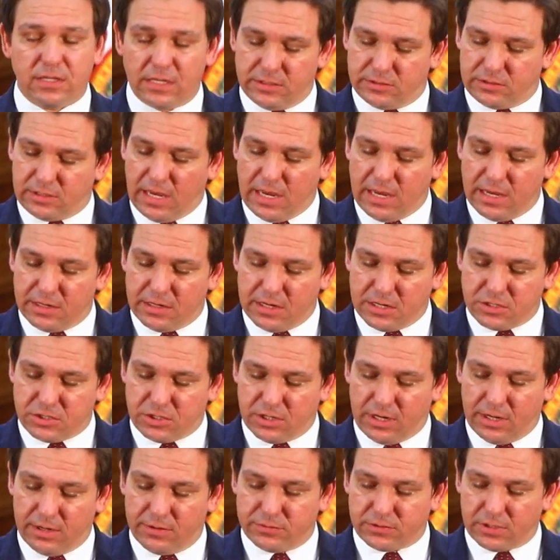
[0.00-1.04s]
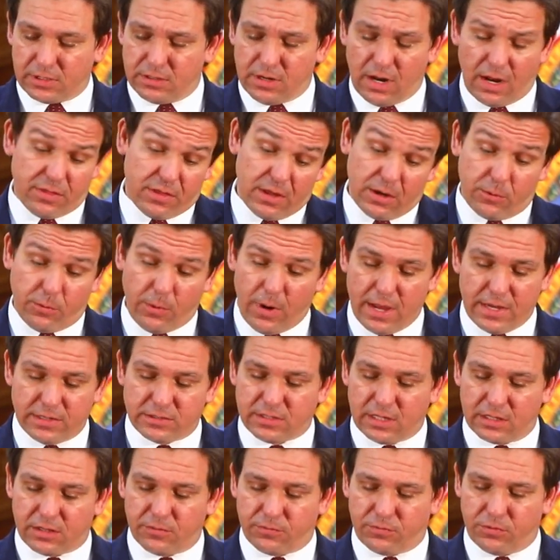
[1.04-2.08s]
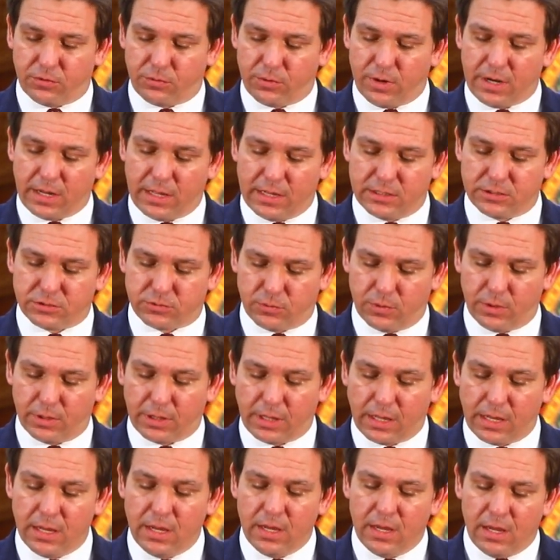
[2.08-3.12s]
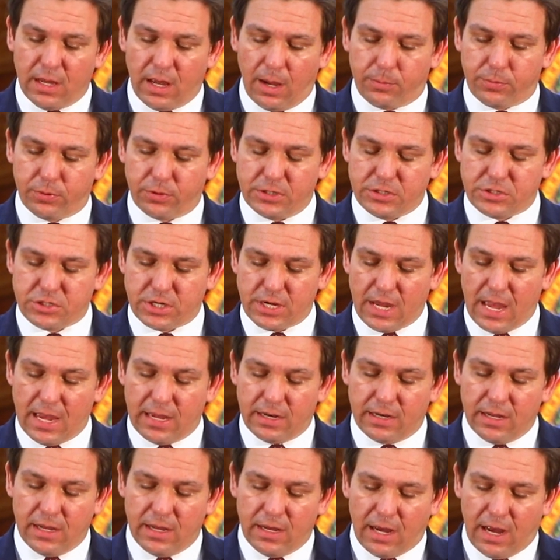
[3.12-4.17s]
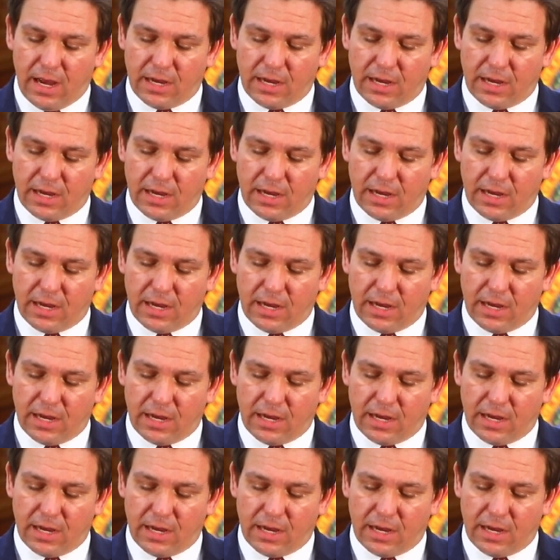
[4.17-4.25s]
these key initiatives and I think ways that the Floridians really appreciate.